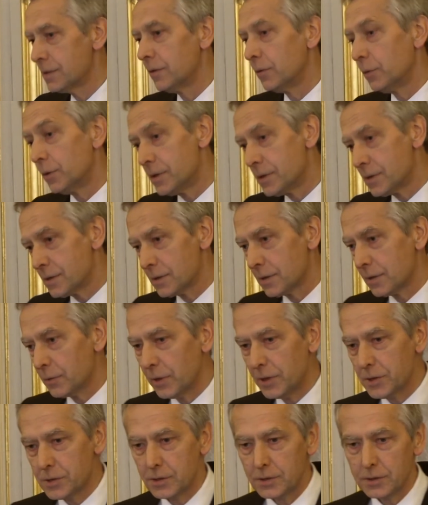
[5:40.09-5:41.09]
so it's a
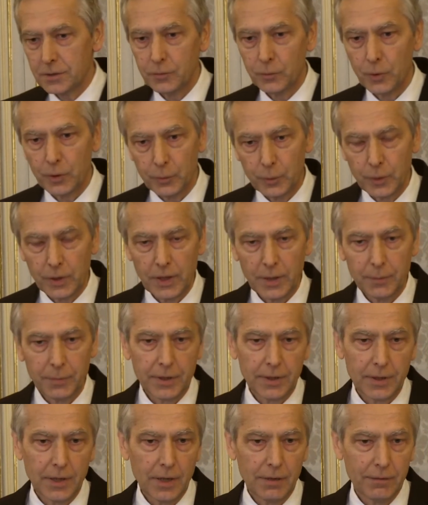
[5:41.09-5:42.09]
question of what will
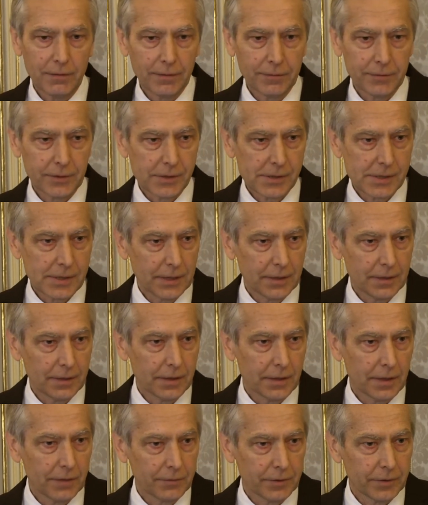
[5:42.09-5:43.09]
happen now after
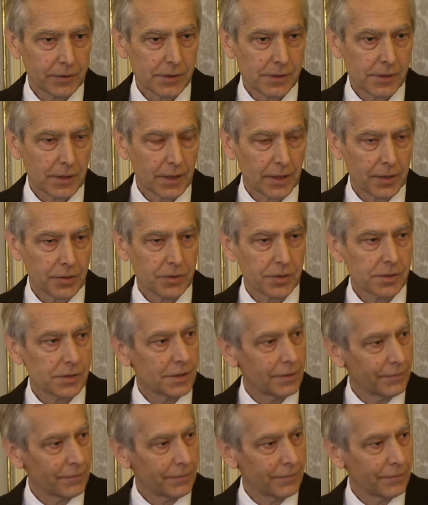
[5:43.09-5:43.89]
Sunday, after these elections,